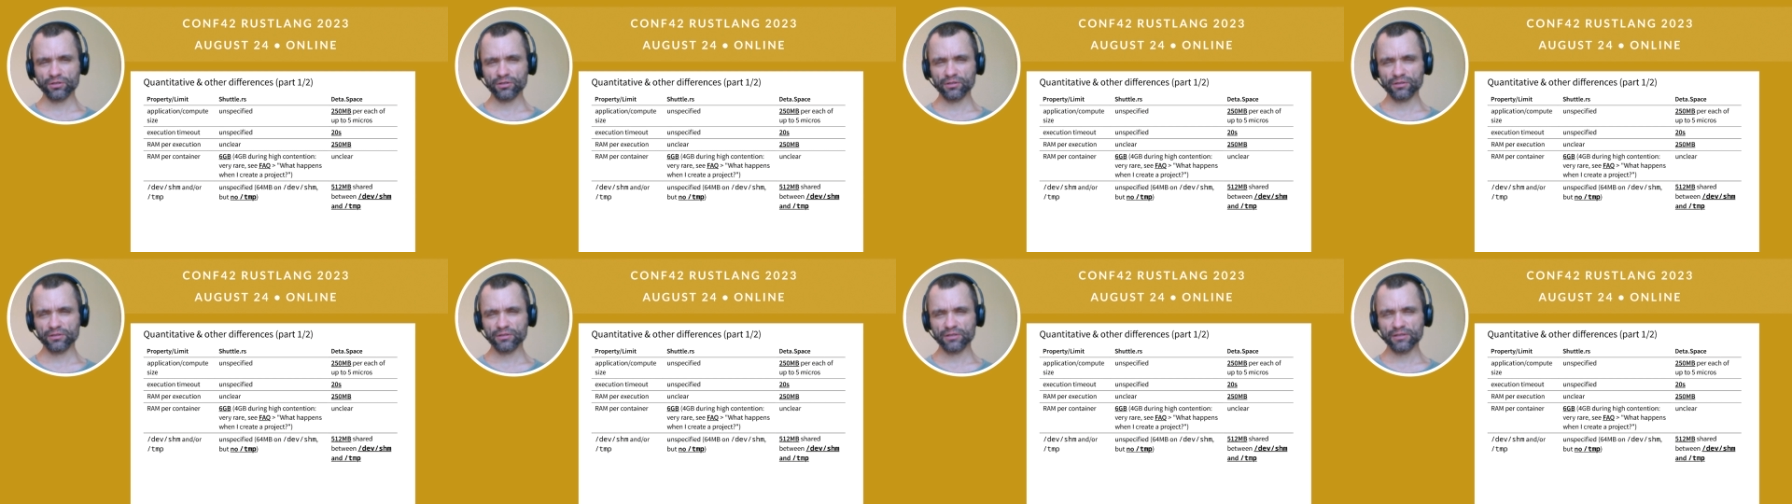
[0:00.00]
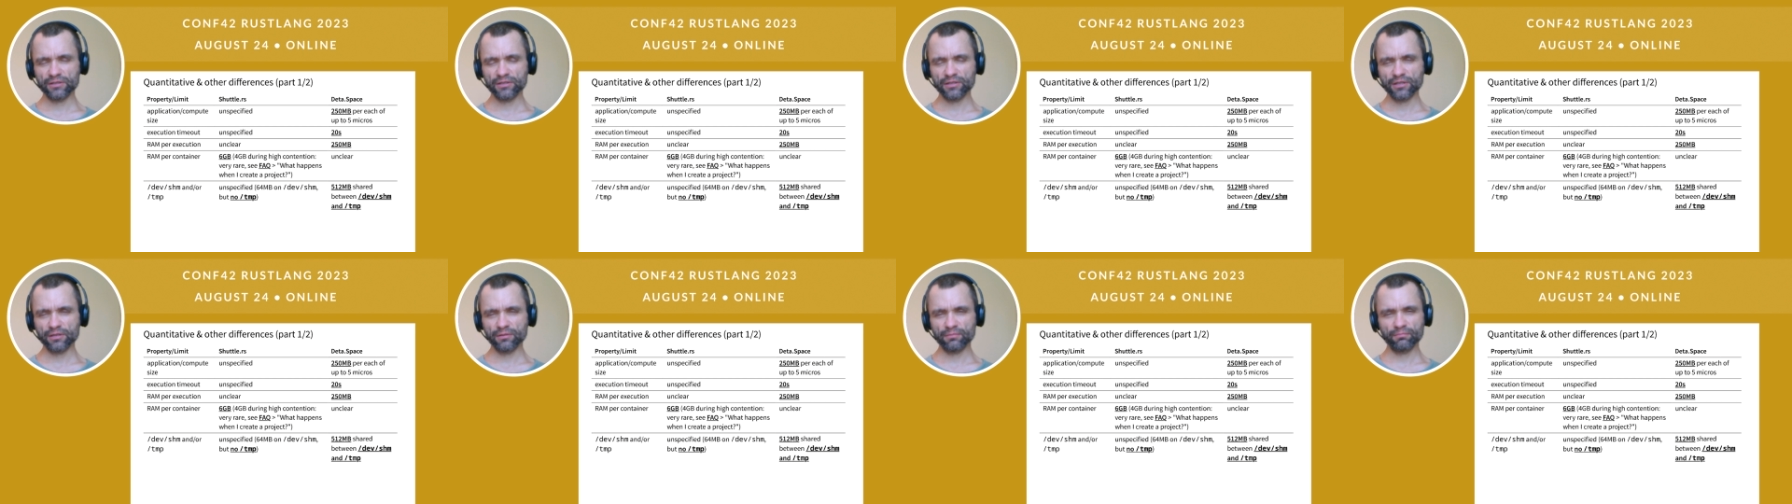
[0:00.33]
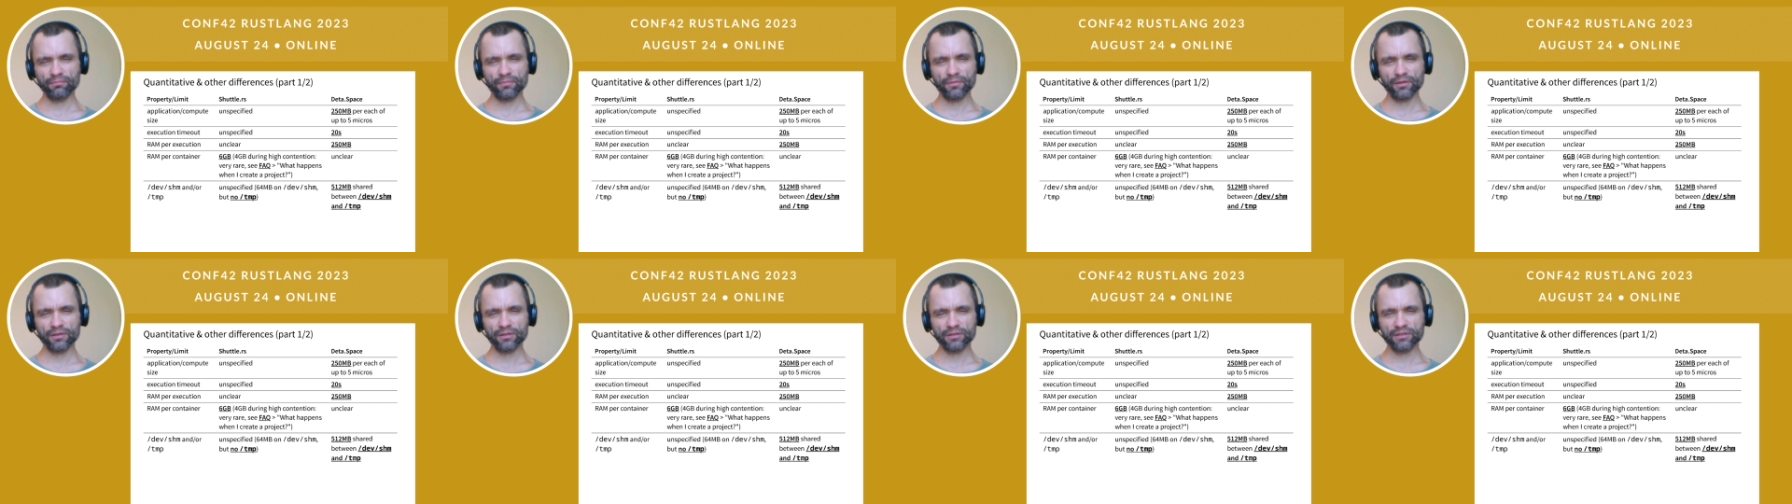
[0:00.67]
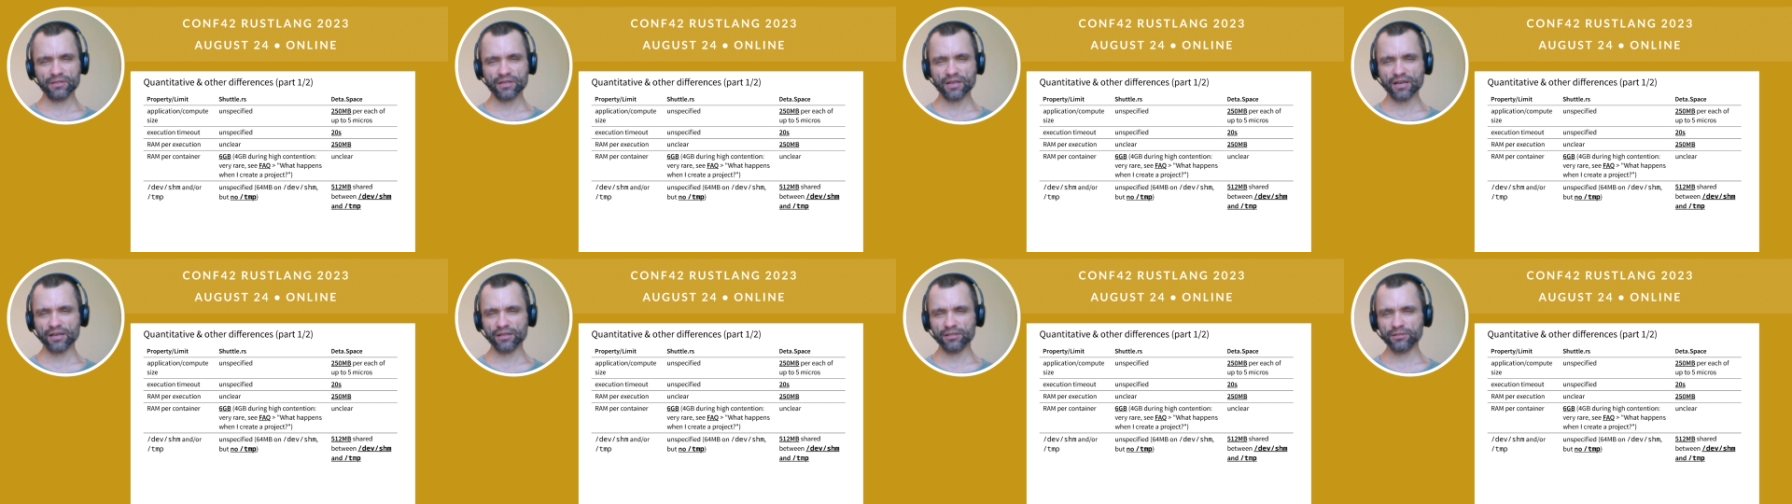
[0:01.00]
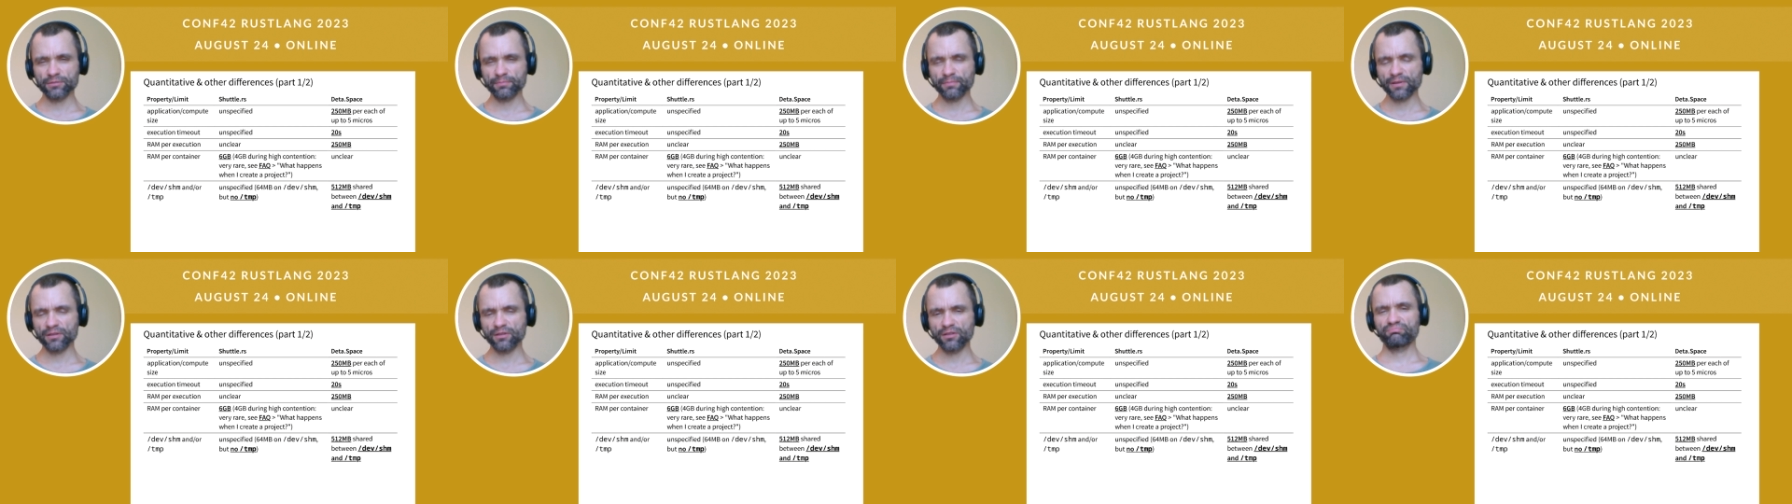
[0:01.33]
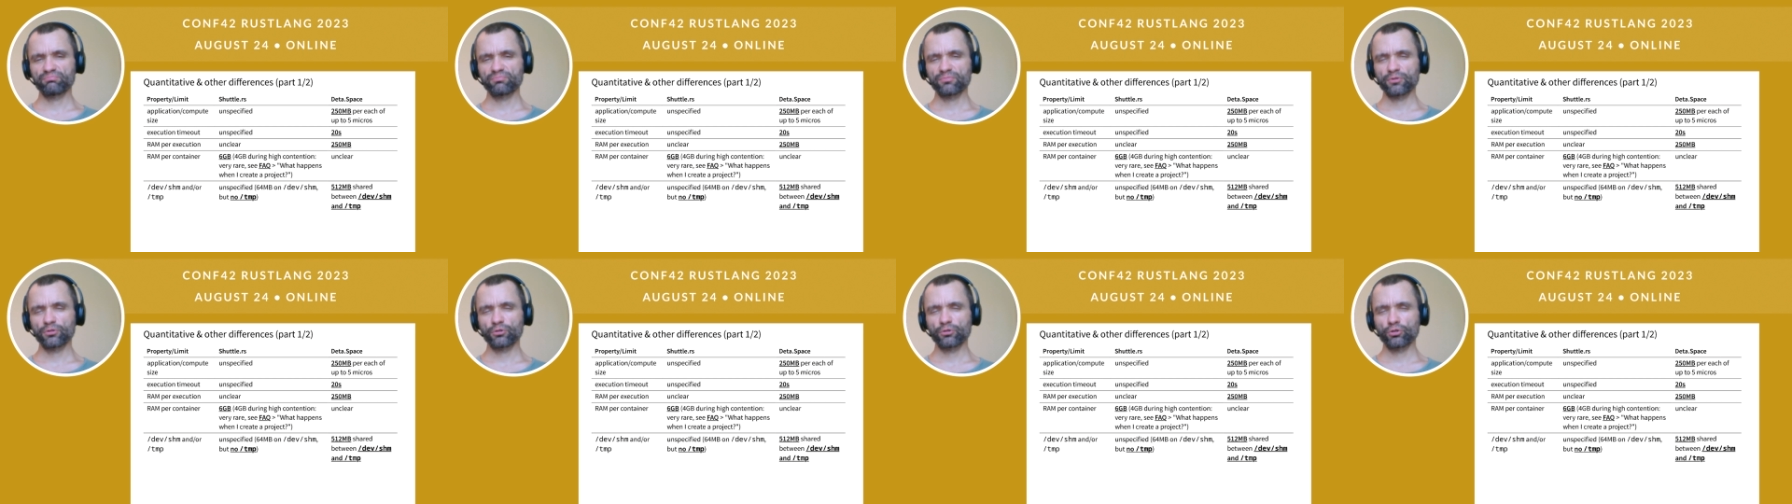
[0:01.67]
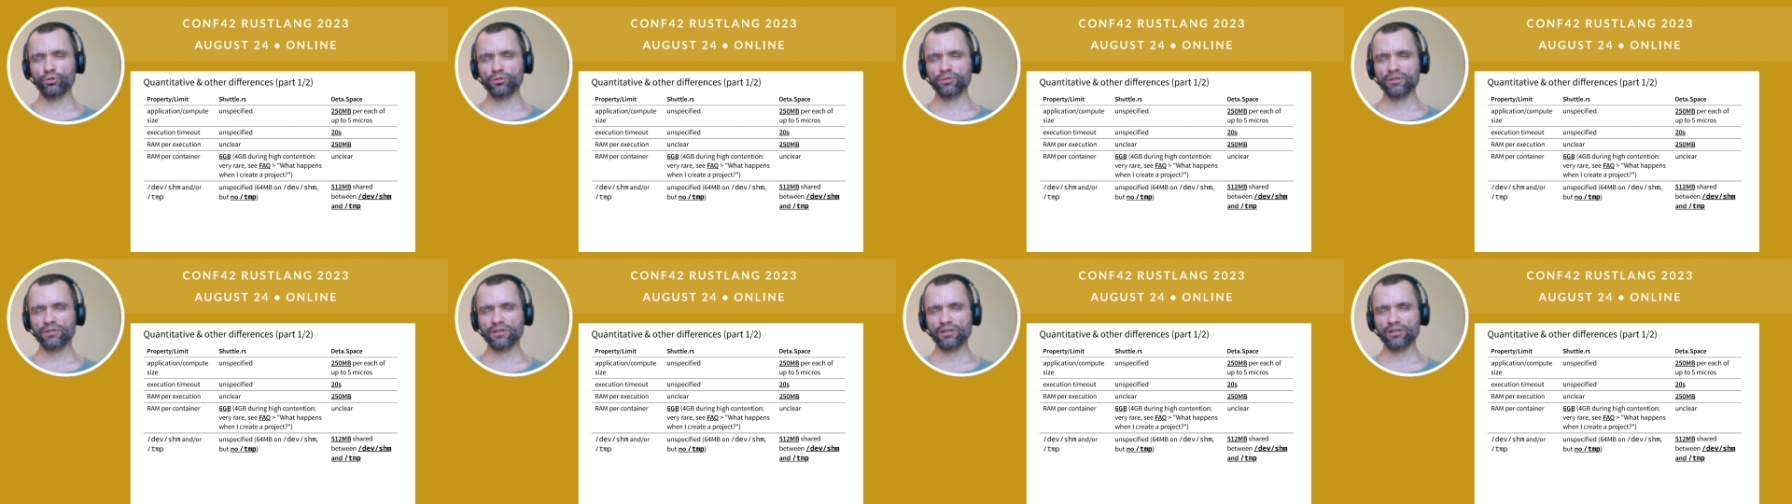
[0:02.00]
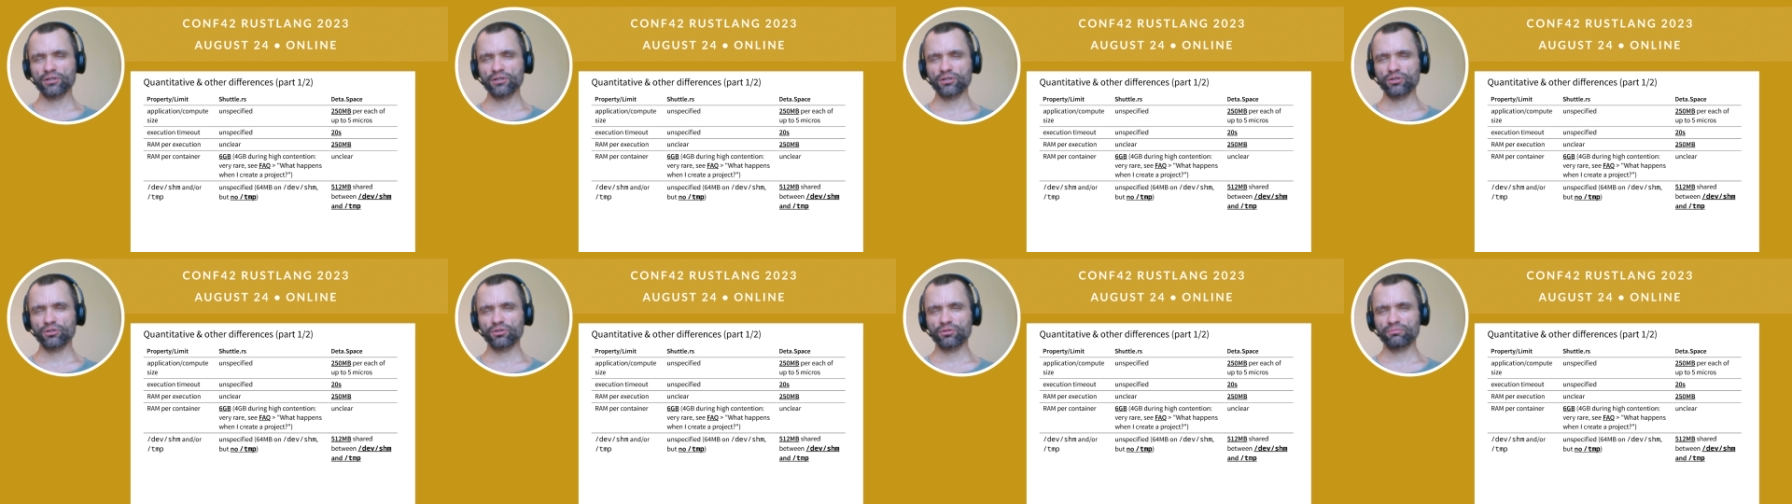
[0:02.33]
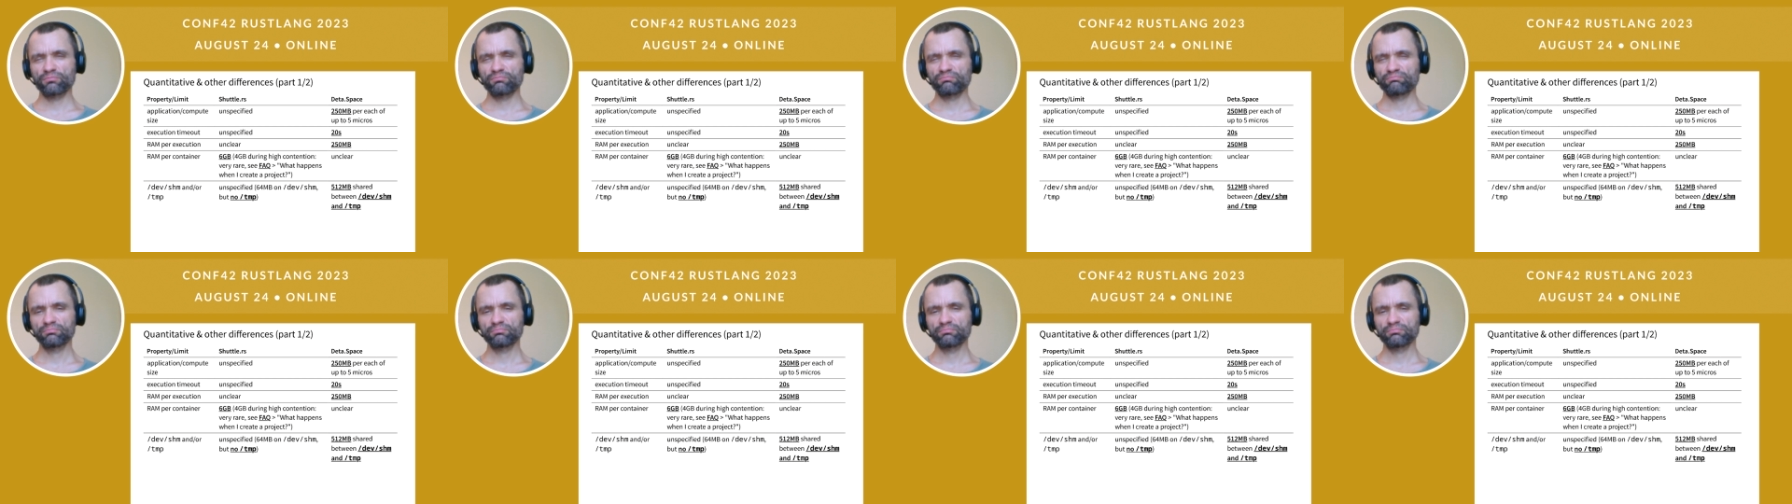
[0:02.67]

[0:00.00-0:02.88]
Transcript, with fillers: system size, but those are